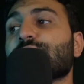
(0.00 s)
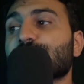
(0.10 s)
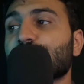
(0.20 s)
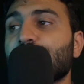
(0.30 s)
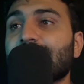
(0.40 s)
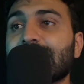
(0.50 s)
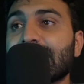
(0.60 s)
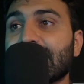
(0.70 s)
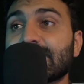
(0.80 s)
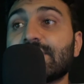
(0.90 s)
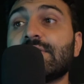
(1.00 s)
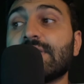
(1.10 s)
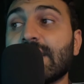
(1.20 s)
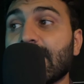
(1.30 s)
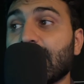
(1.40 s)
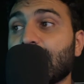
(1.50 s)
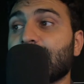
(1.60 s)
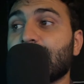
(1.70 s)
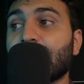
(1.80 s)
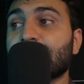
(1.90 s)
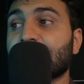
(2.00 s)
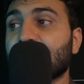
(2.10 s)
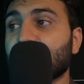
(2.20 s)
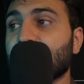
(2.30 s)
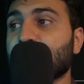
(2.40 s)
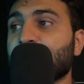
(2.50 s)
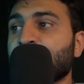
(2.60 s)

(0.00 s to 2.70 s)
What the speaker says: so you will get nan, not a number.